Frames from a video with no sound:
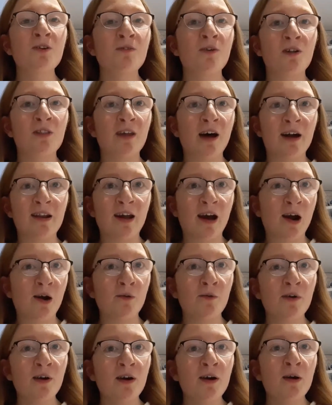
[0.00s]
on there
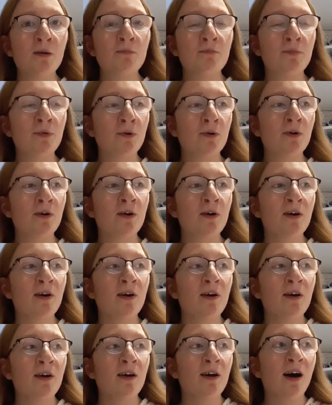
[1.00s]
now, but
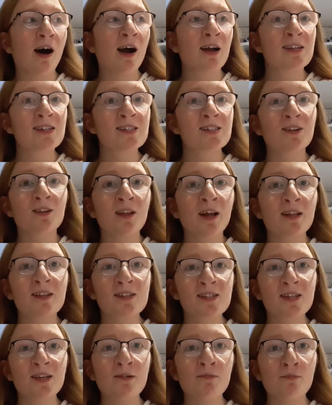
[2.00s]
I'd still like to
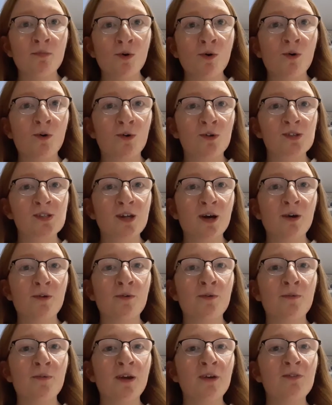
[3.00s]
see more.
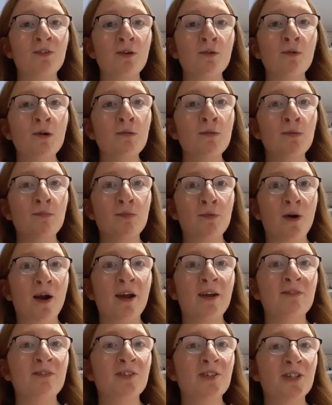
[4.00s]
So if you want to be
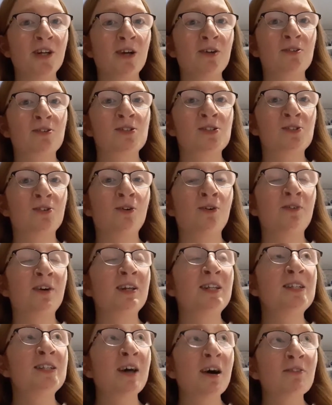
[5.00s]
brave and share your
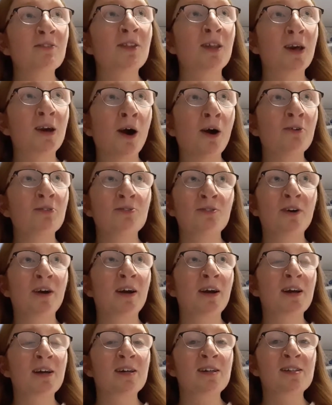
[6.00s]
story, definitely go for
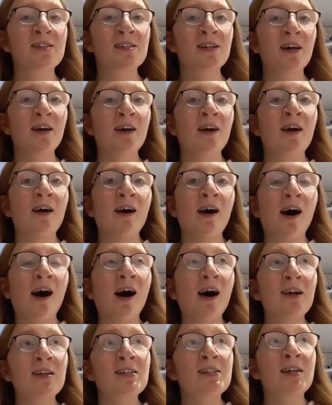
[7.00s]
it, because
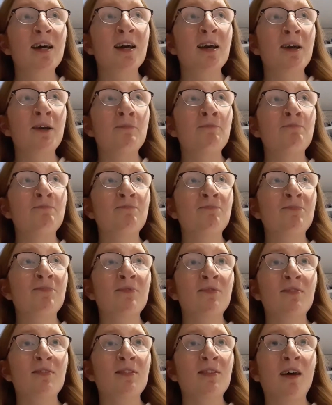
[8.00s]
I'd say,
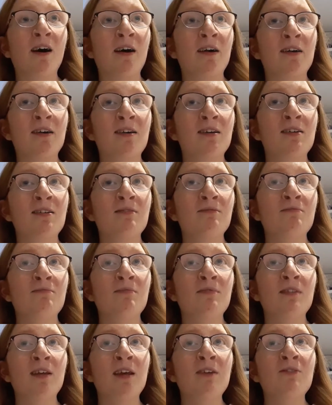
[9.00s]
like,
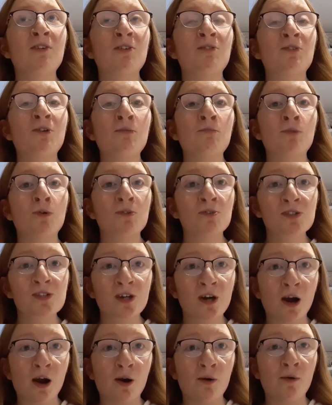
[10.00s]
even a few months
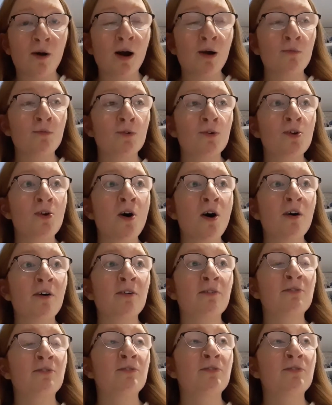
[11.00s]
ago, I would not have